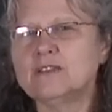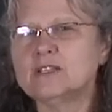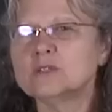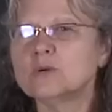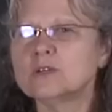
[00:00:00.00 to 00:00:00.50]
And
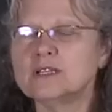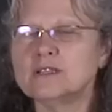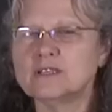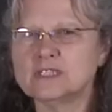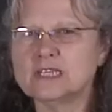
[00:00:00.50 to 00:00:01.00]
this works
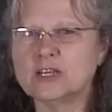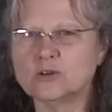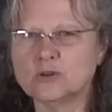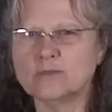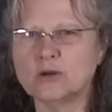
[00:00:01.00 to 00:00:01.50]
in the
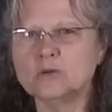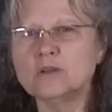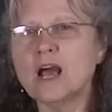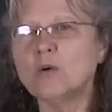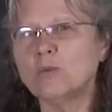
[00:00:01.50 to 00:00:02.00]
standard
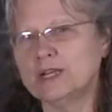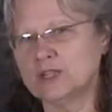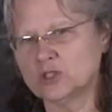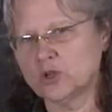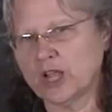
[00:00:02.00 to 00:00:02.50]
mode, not weight
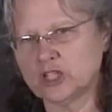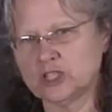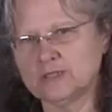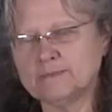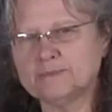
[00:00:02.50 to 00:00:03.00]
extraction.